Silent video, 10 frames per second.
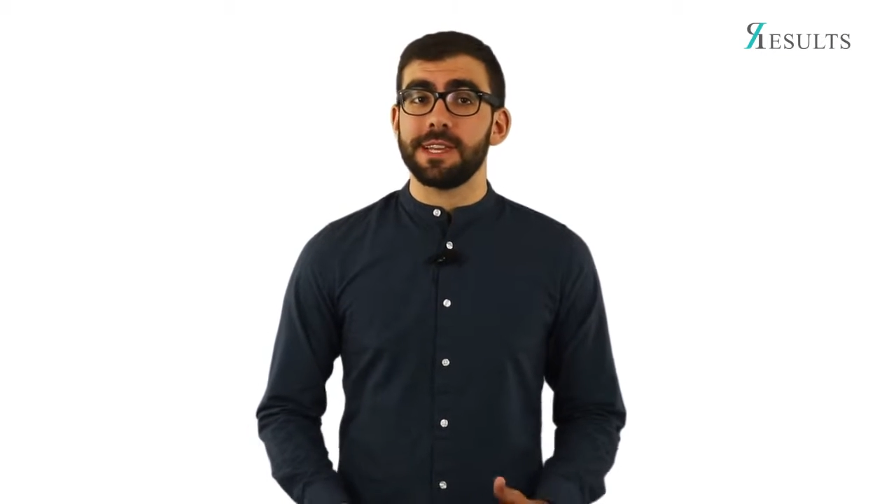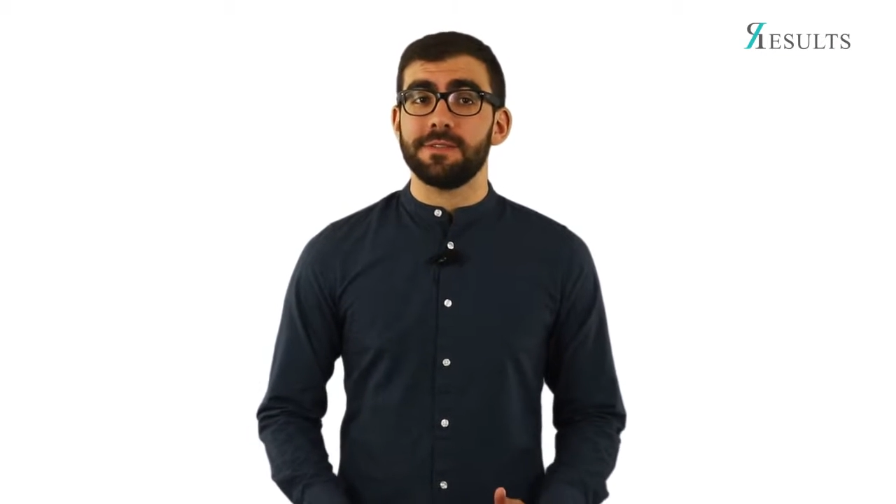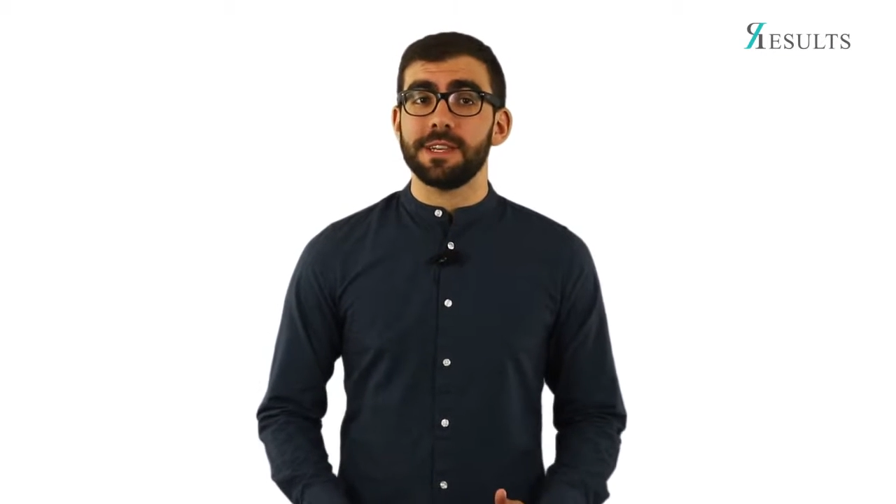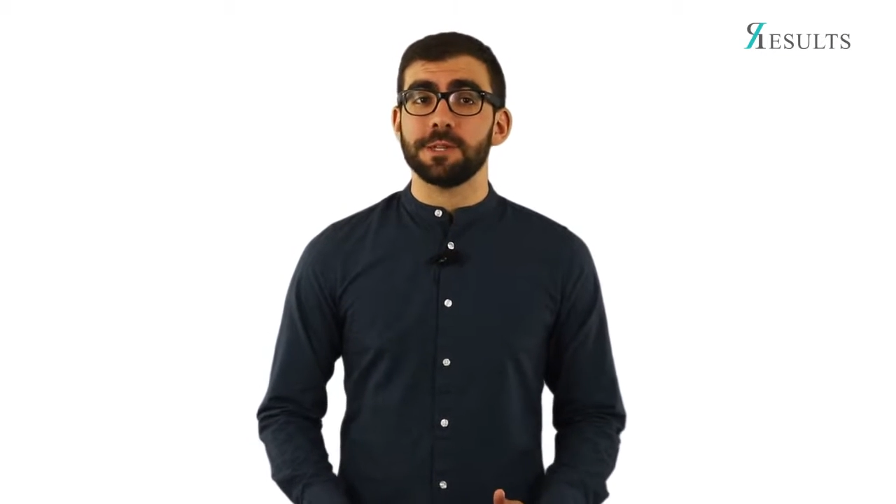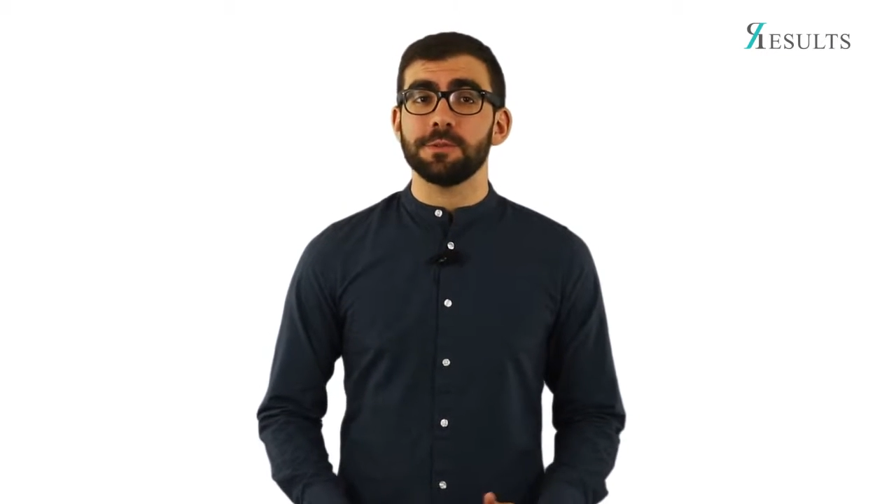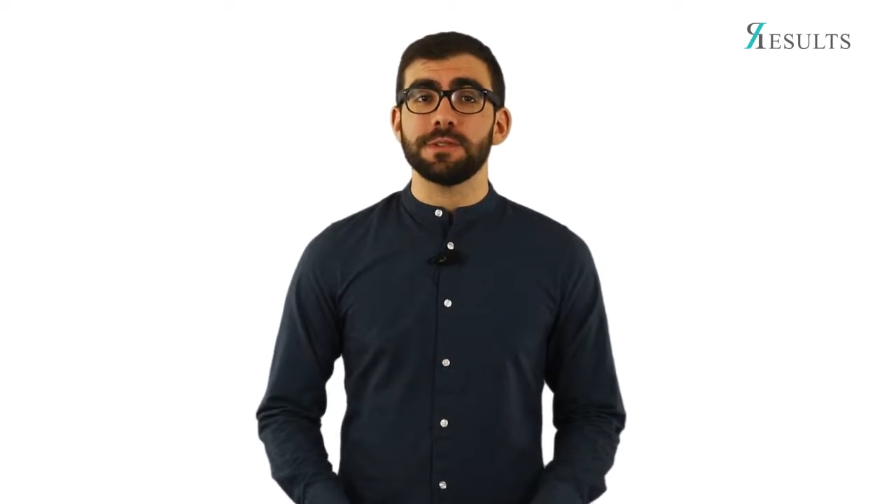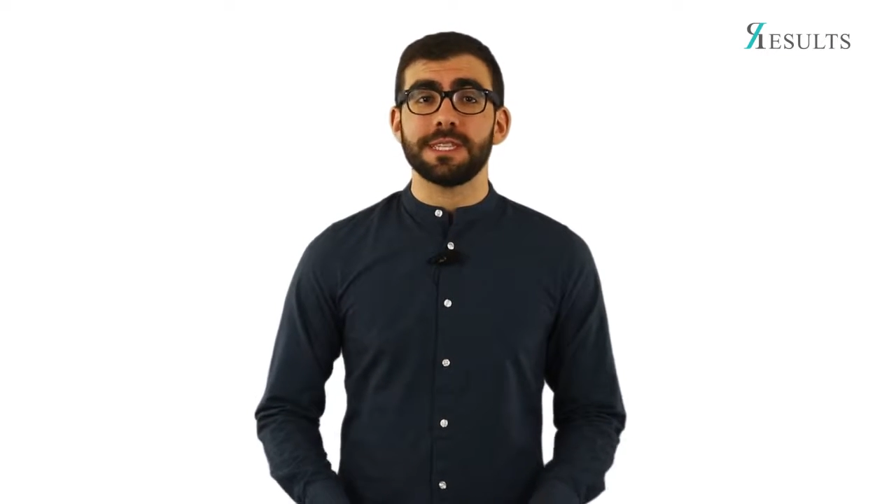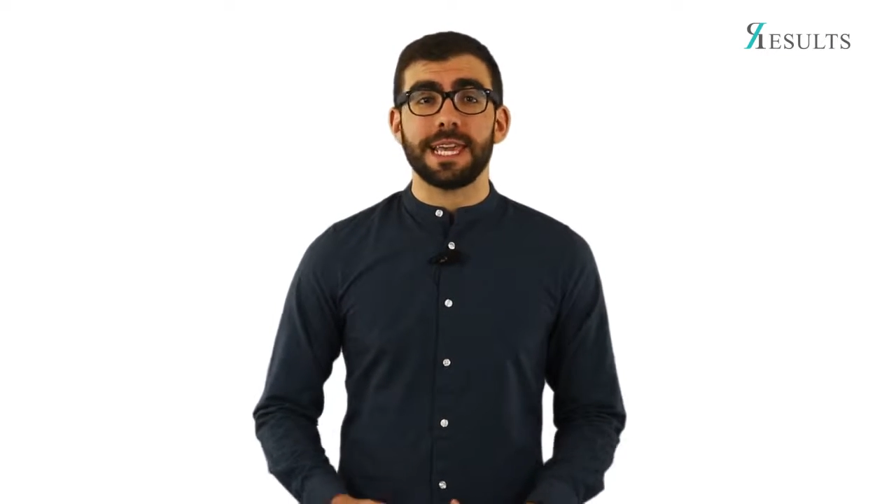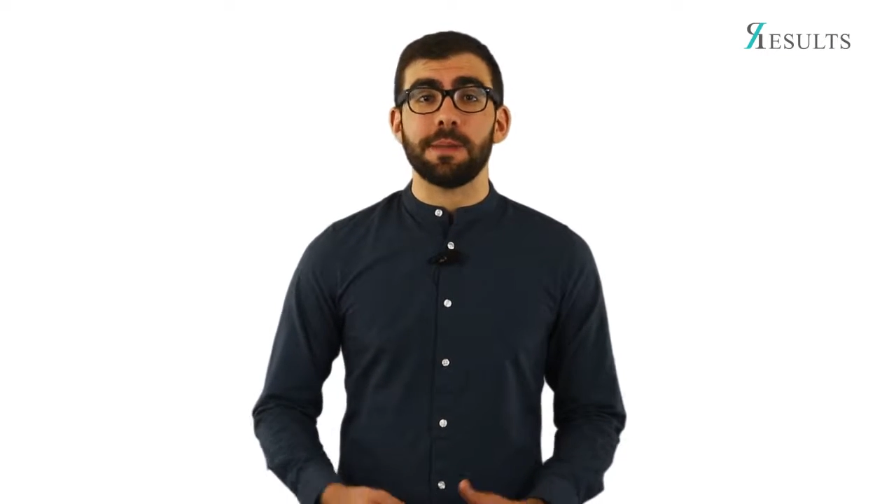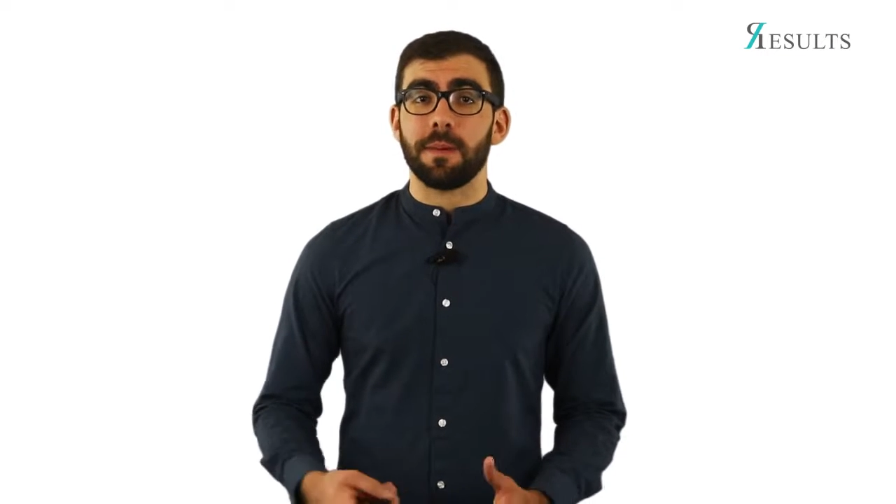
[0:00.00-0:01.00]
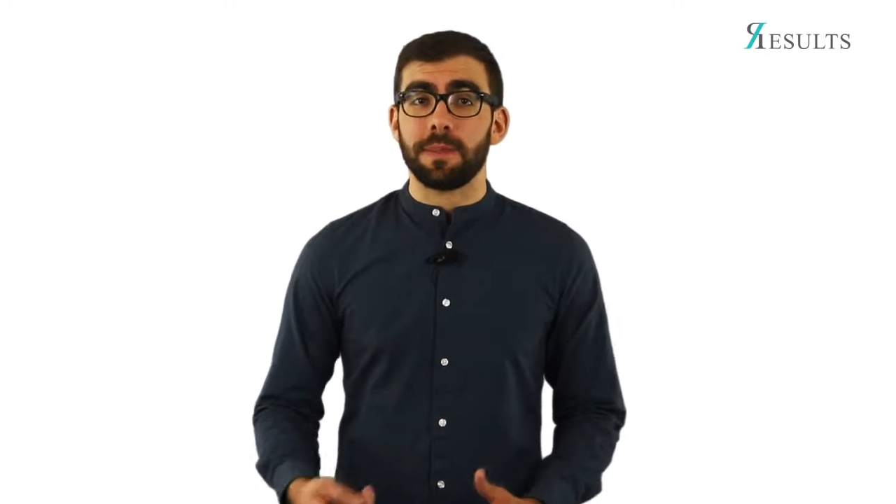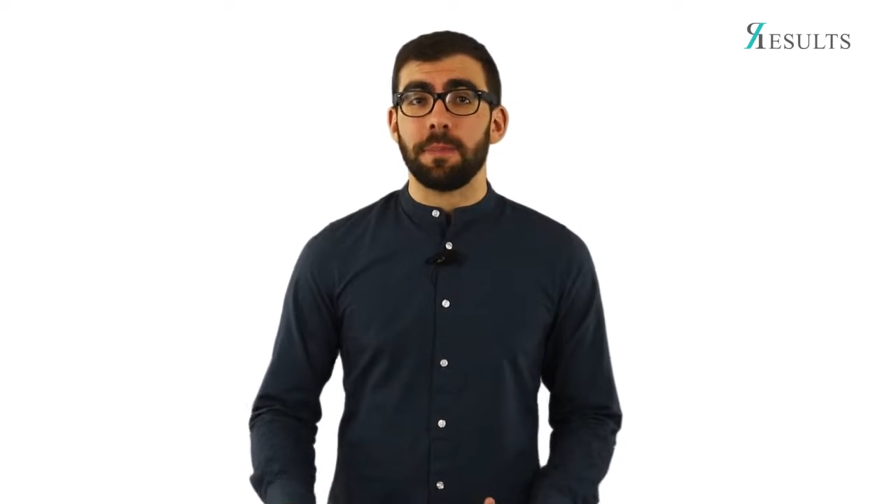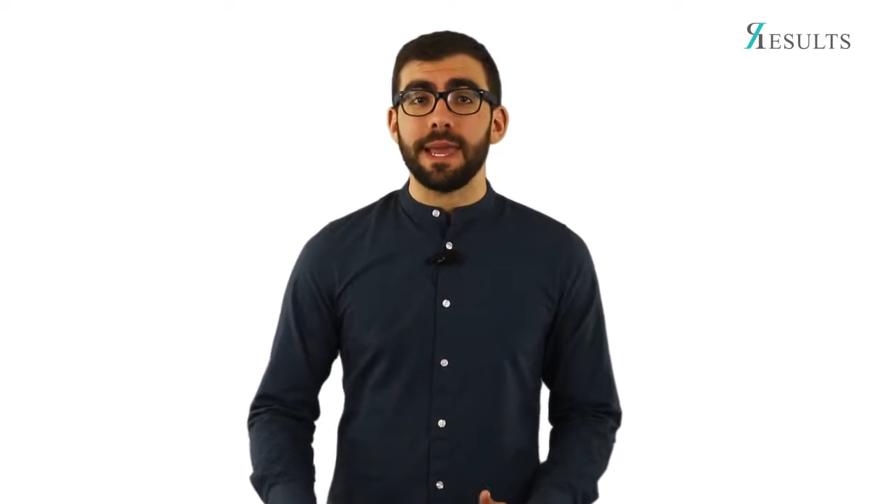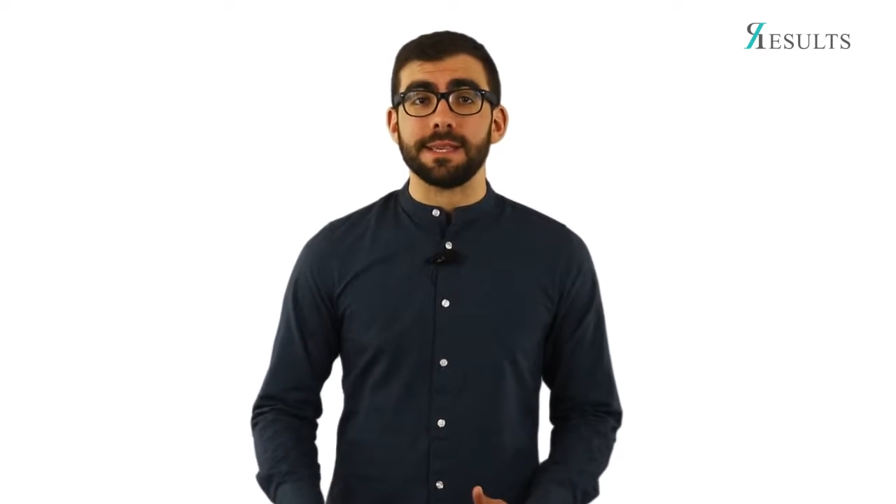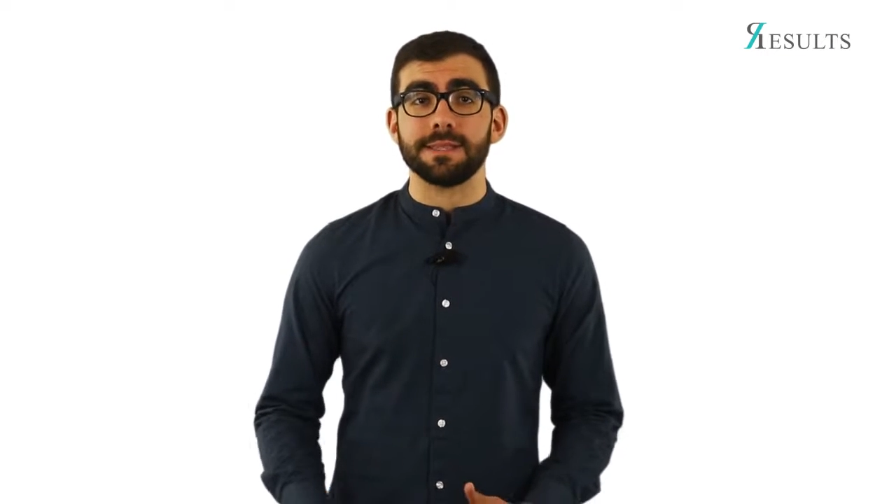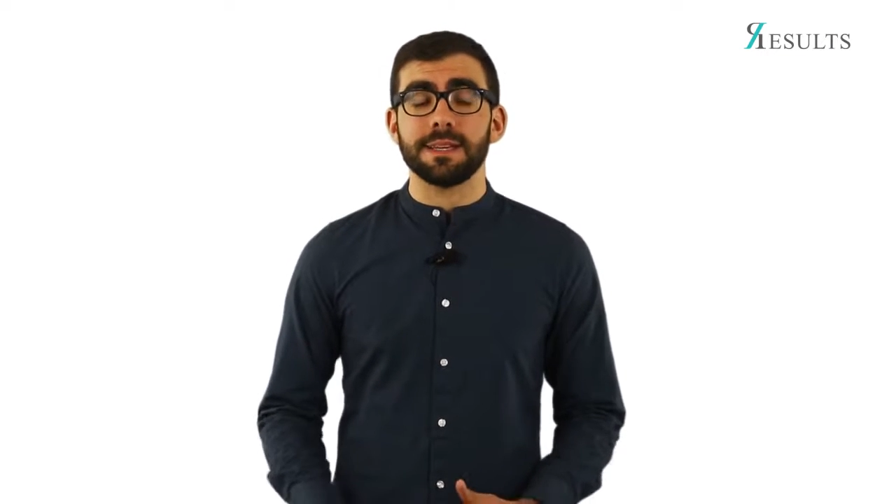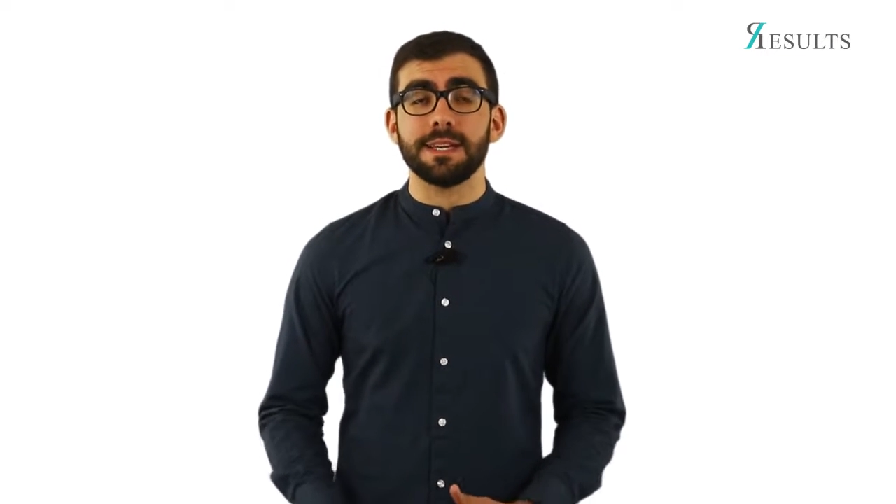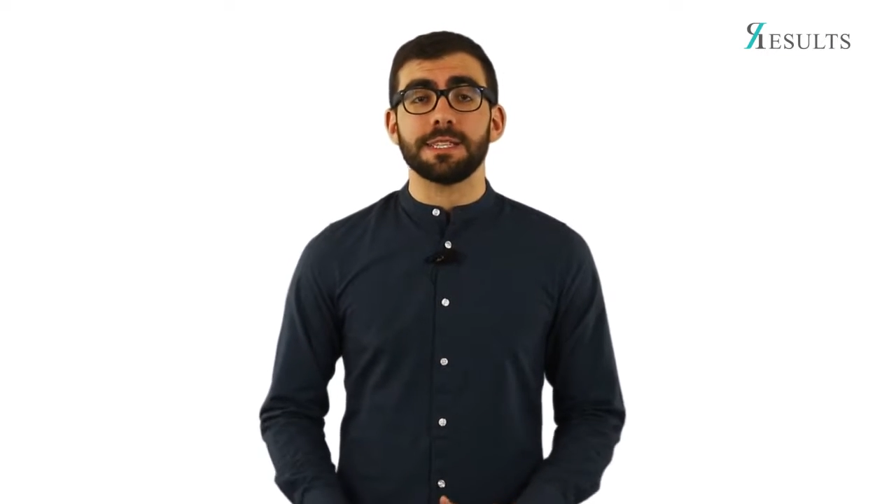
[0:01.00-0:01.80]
individuals to keep up the pace